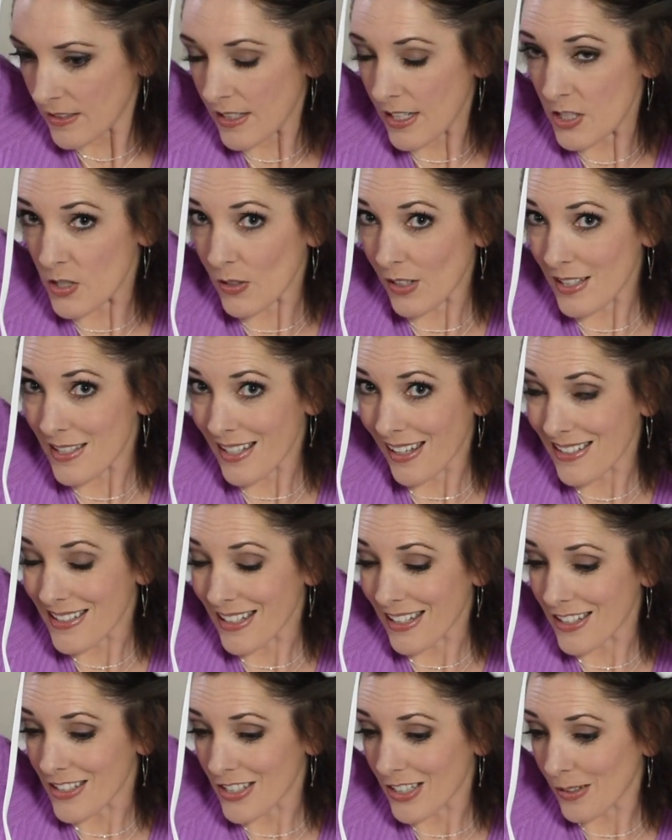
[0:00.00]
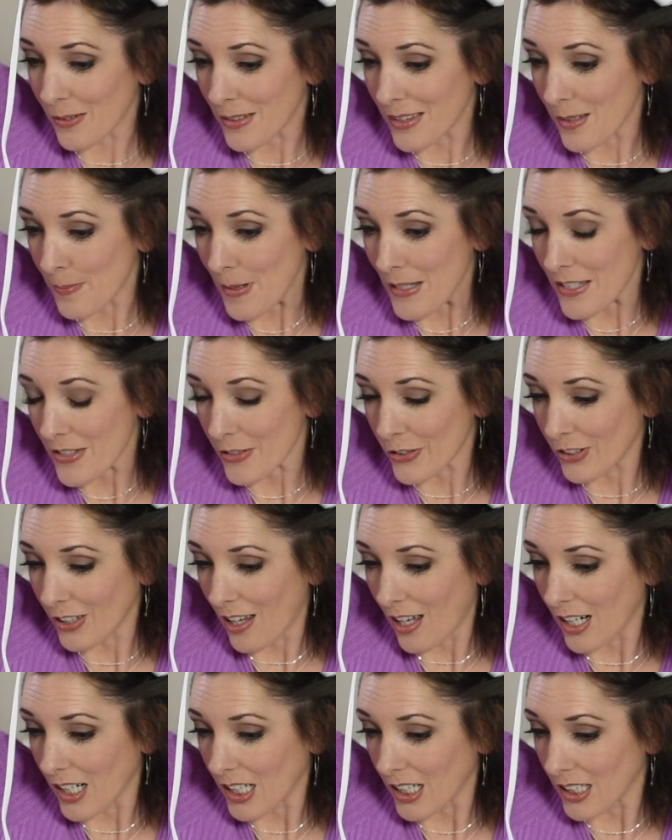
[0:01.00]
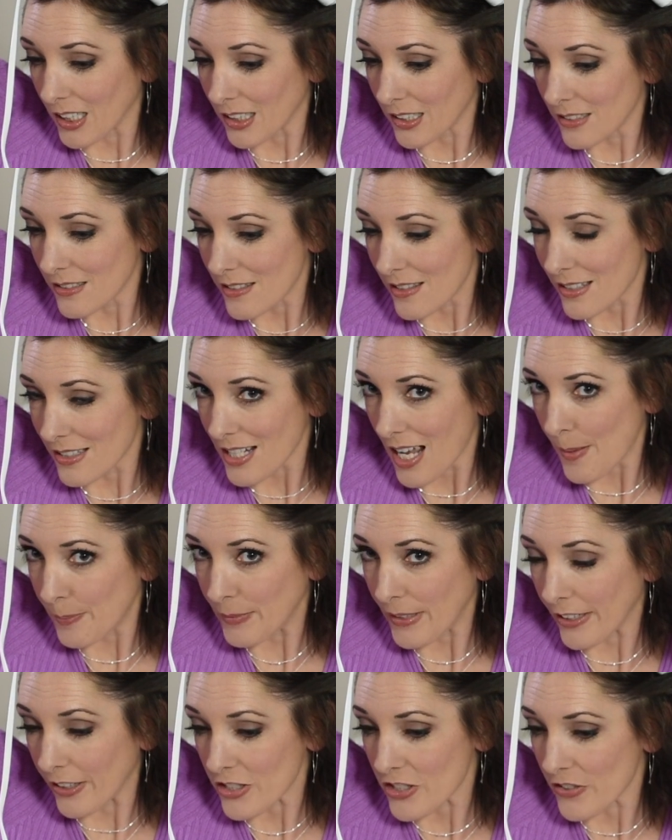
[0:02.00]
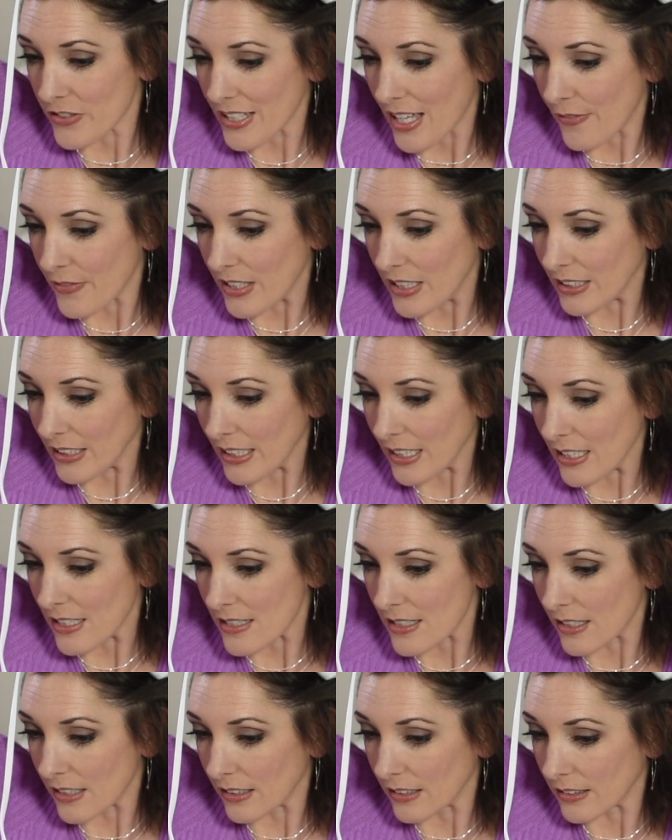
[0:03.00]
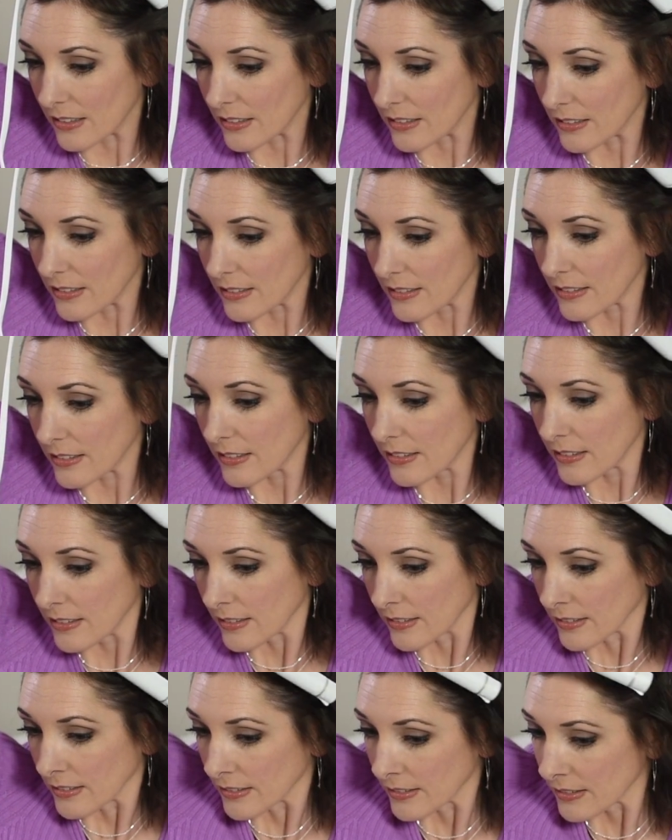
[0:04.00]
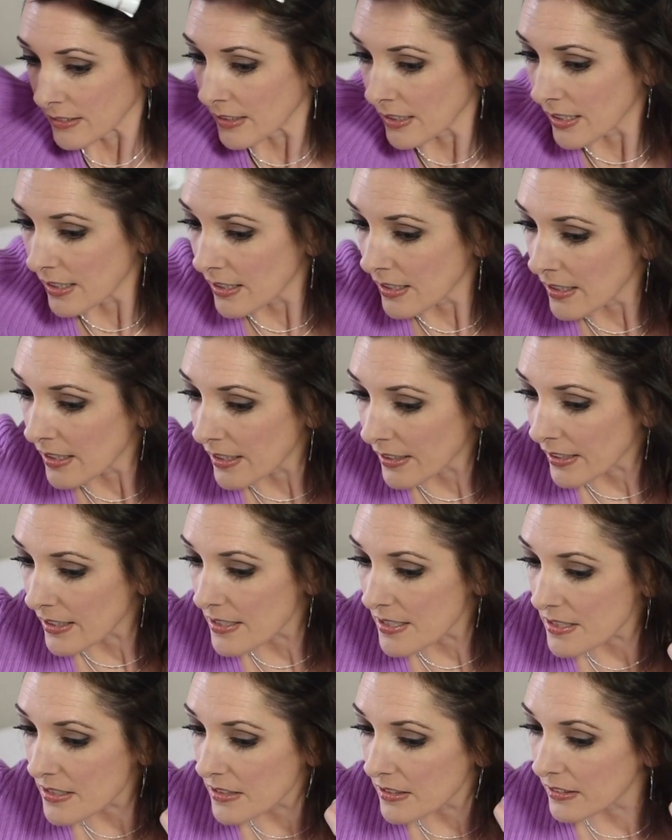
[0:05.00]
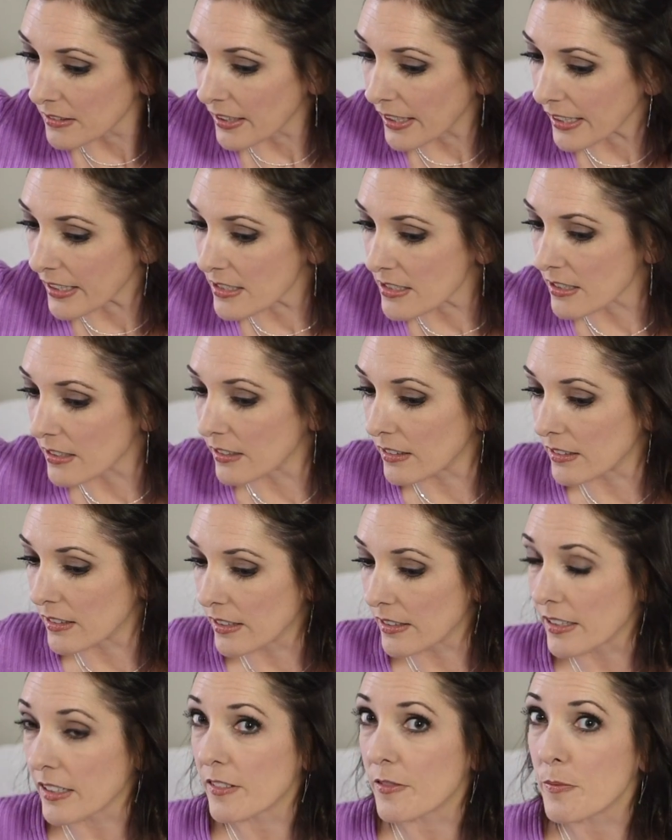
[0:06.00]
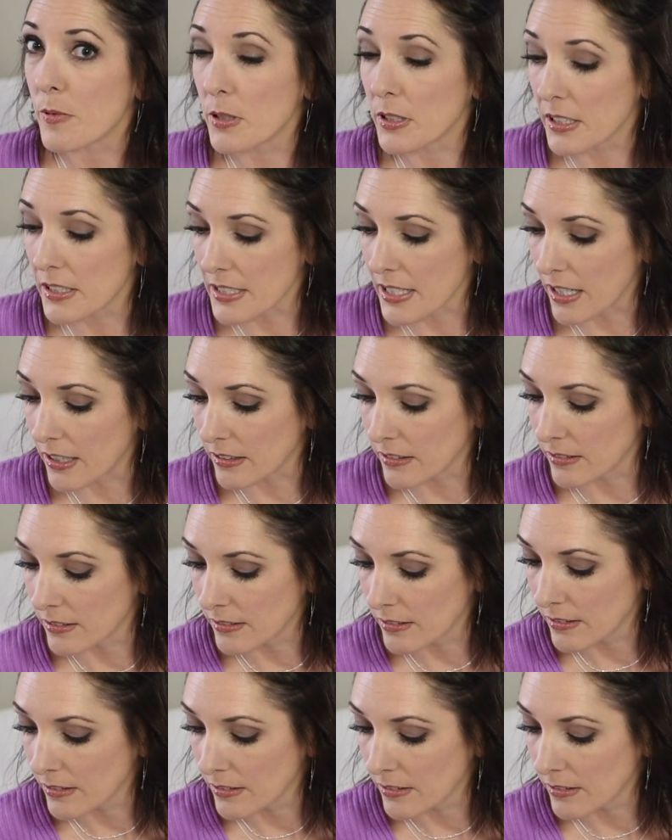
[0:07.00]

As you can see, it's easier when the pieces are longer, so the top layers are definitely easier. And I still like to kind of pull it down